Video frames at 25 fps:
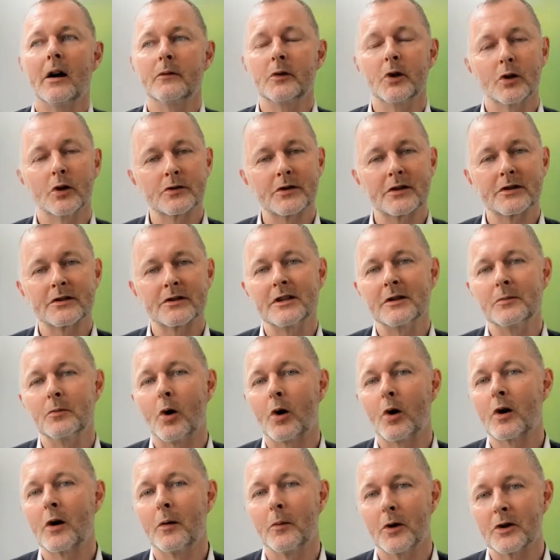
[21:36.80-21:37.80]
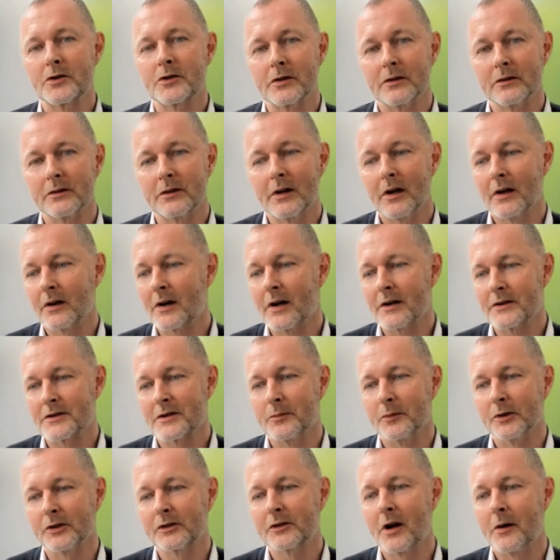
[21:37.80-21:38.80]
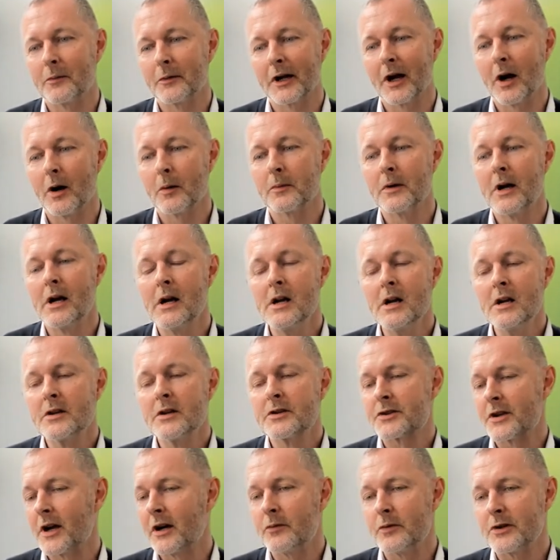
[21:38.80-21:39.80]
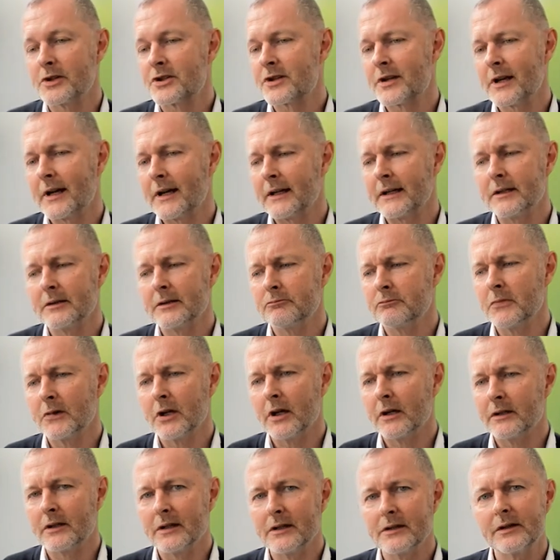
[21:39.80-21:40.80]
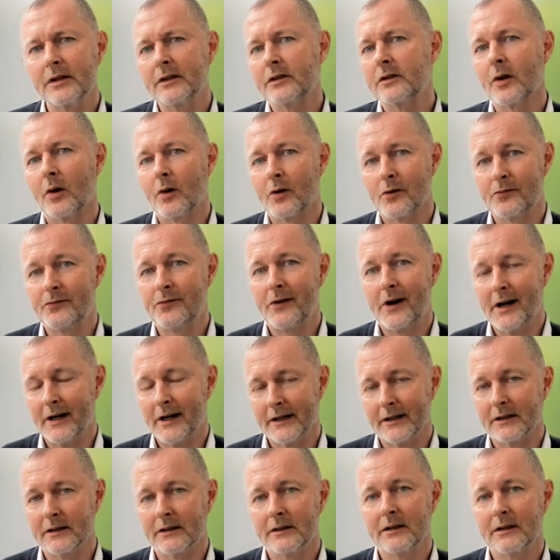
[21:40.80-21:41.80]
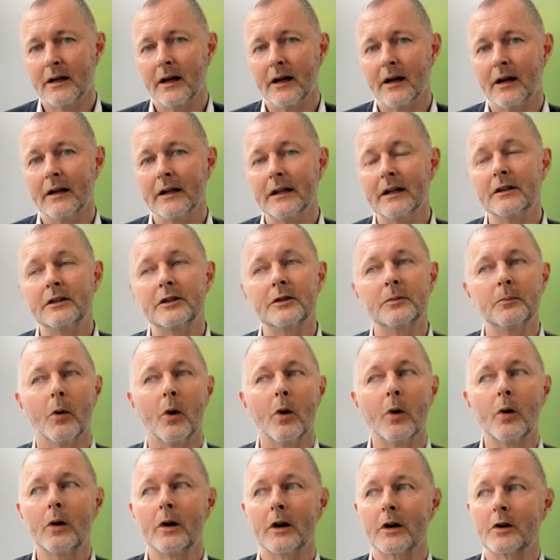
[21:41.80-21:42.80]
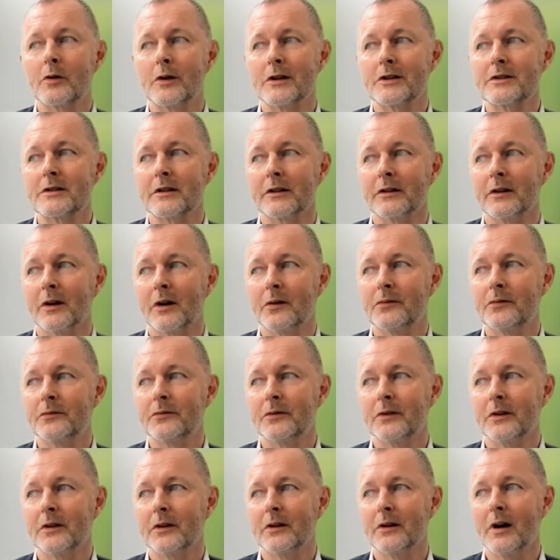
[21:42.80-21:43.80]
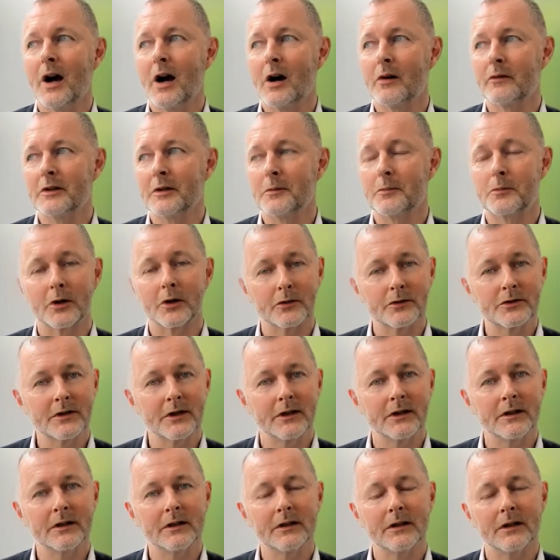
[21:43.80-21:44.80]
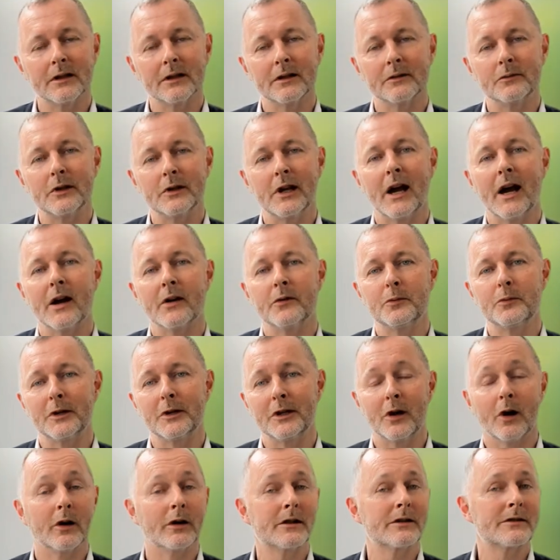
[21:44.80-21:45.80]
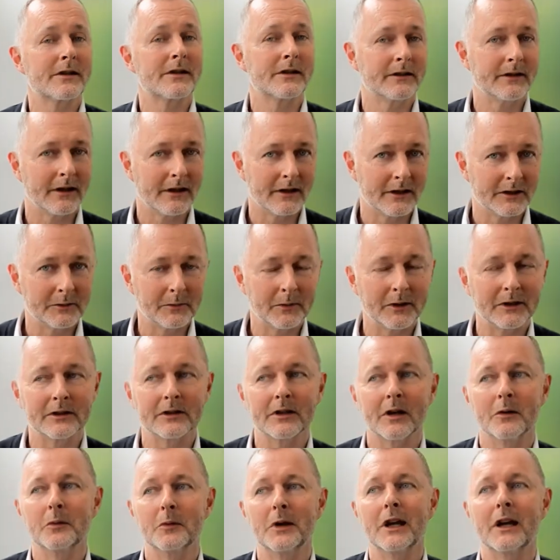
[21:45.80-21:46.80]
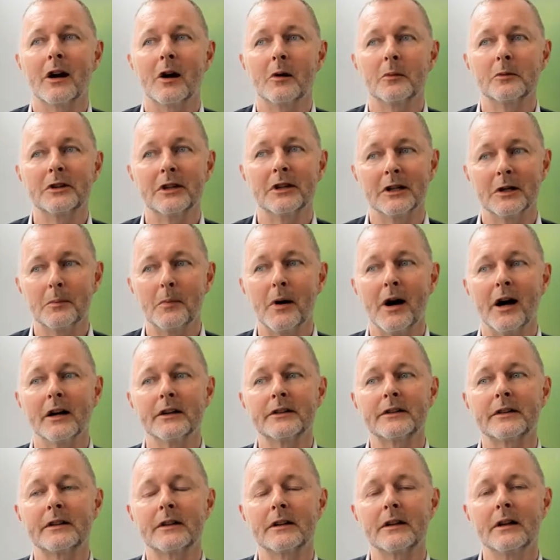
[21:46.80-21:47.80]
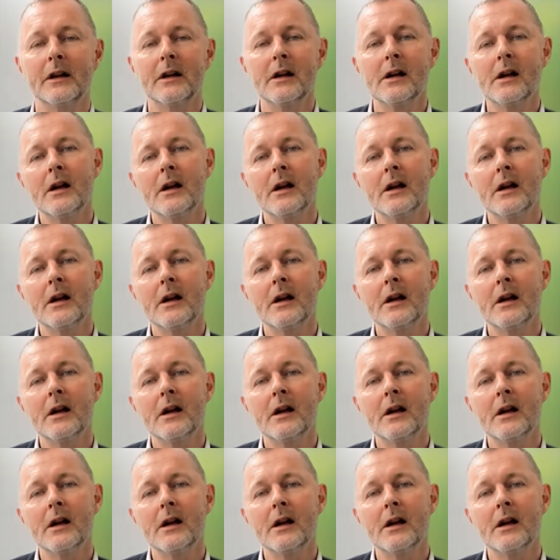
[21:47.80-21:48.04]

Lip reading: We also see more commercial customers coming up. So I would say this is all fine. It's more a question of how we approach it. We have been honest, as I said, there's been some hiccups in the past.